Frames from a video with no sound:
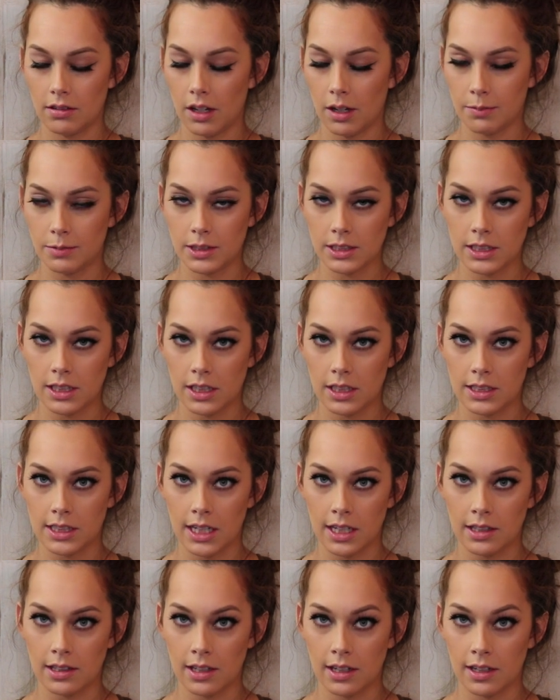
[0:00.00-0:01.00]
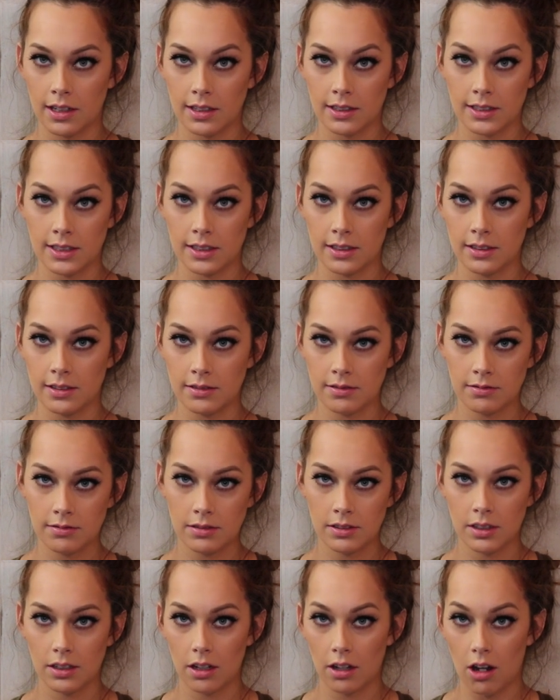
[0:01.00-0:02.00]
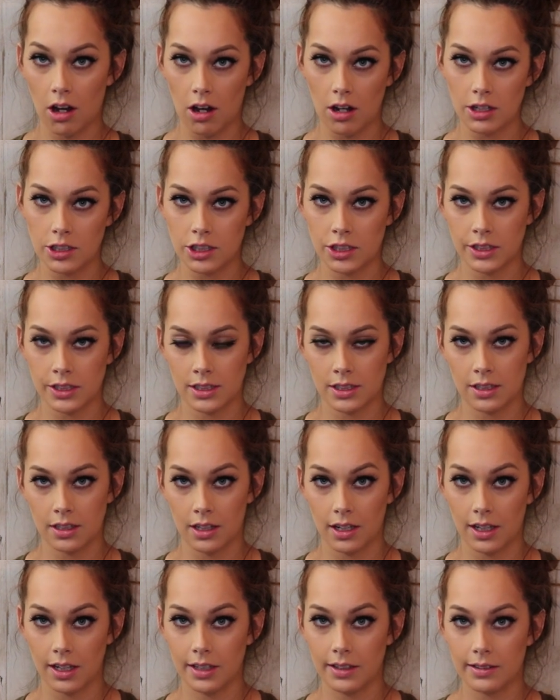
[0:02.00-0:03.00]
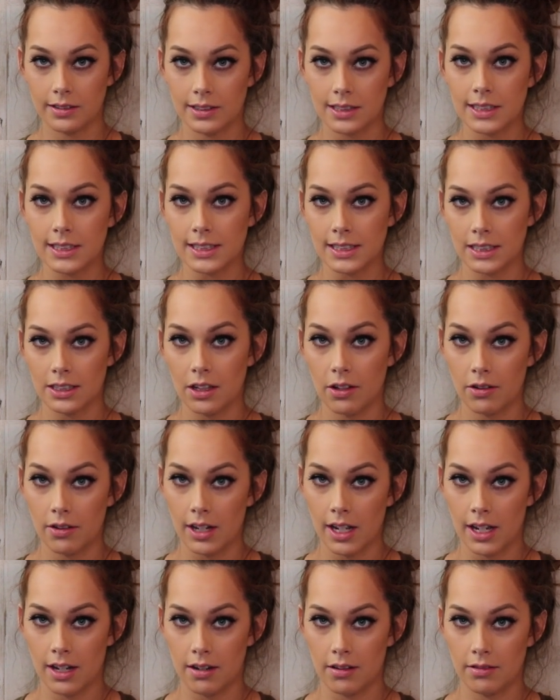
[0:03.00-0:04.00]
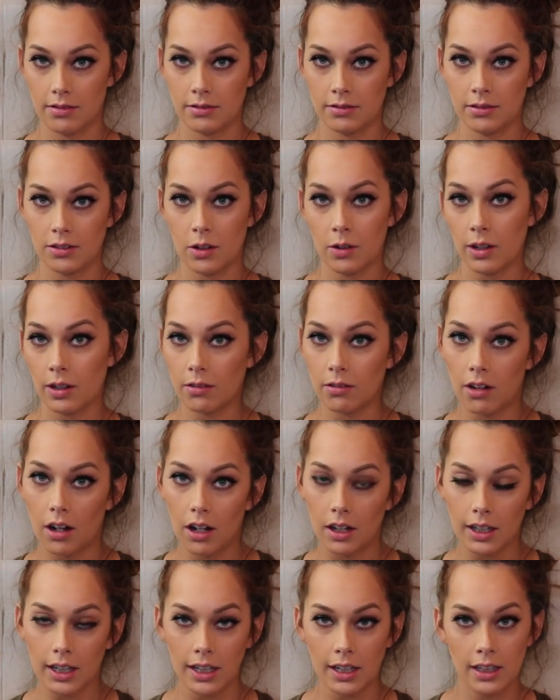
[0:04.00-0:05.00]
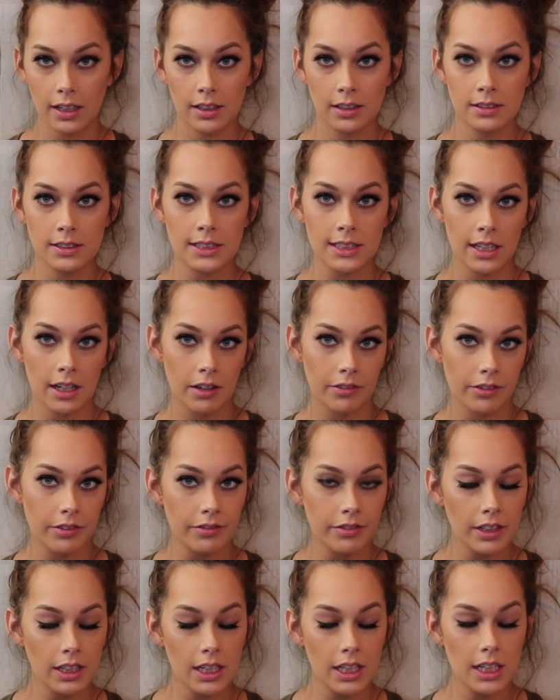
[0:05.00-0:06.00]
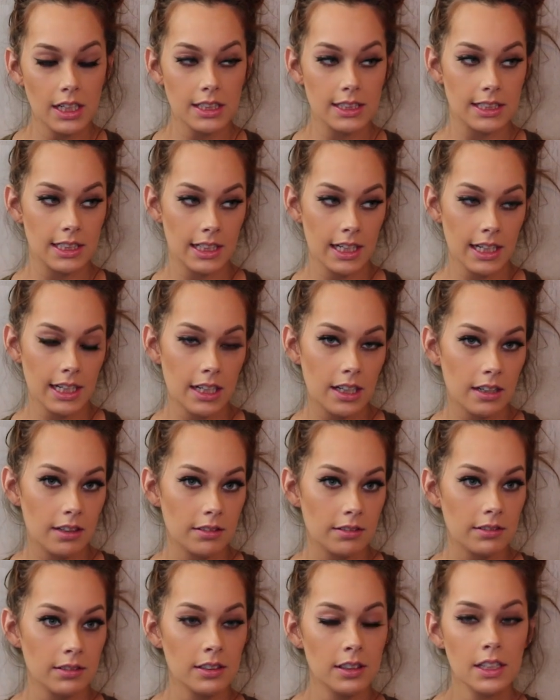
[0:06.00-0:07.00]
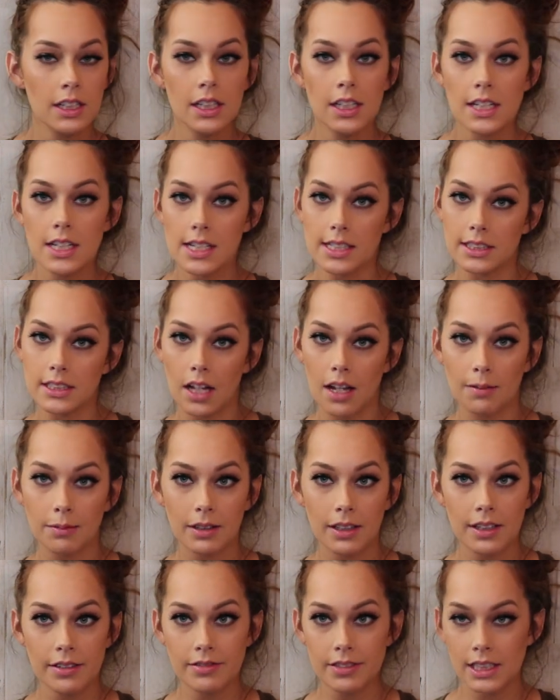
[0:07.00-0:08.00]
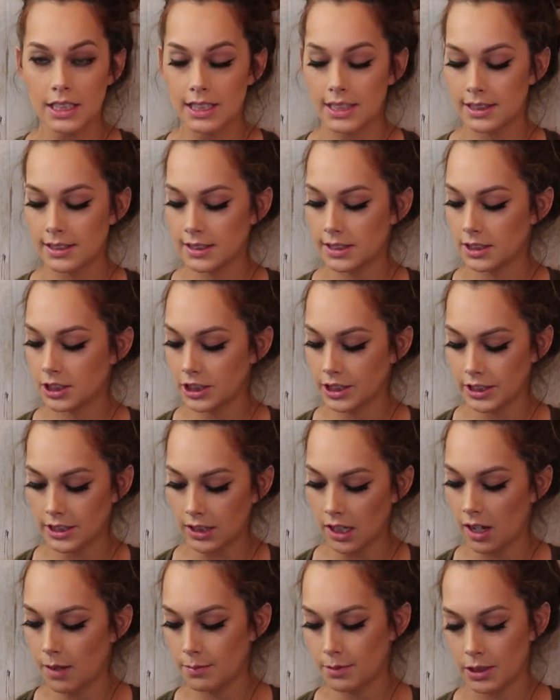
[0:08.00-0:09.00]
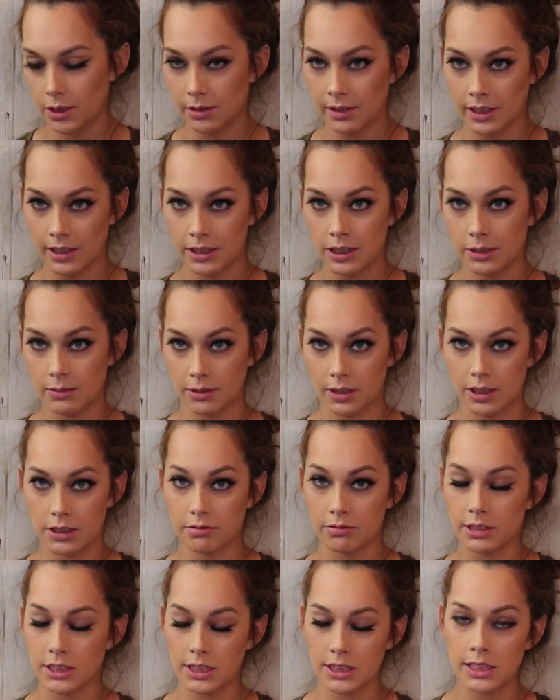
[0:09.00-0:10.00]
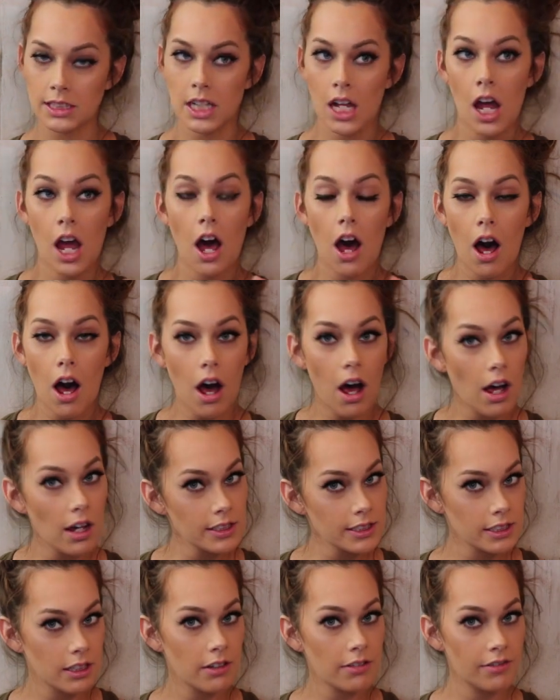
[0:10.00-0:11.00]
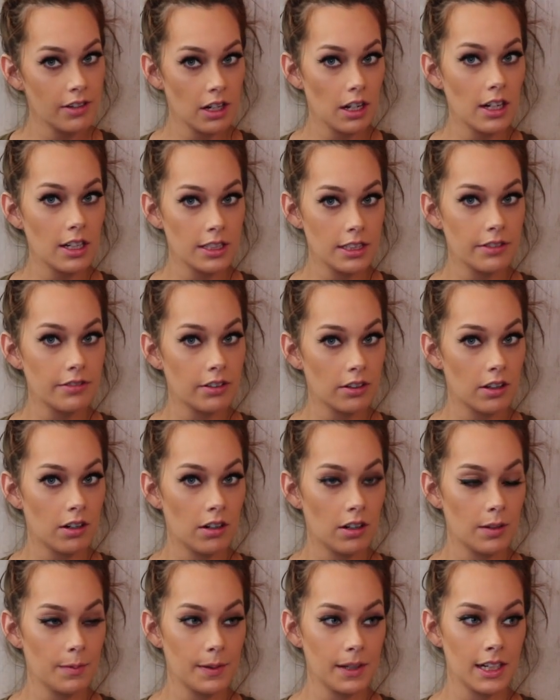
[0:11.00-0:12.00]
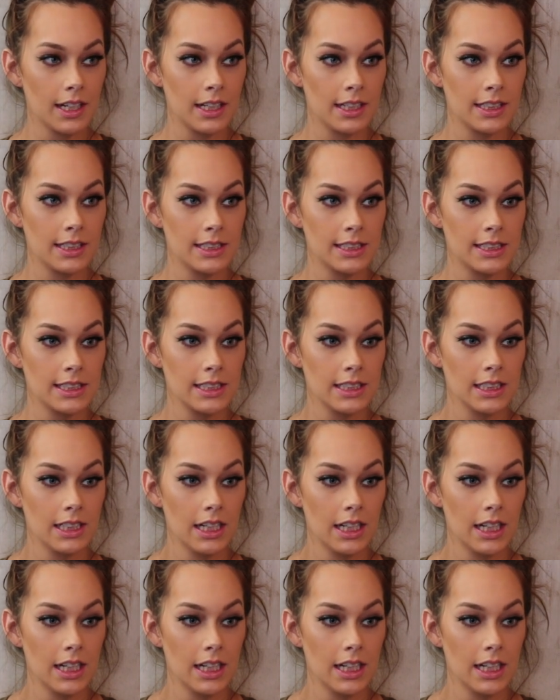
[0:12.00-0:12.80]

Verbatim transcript: I'm just going to take that as a caution like slow down, quit walking, stay off your feet, sit down, stop lifting, just stop doing too much, which is also very difficult because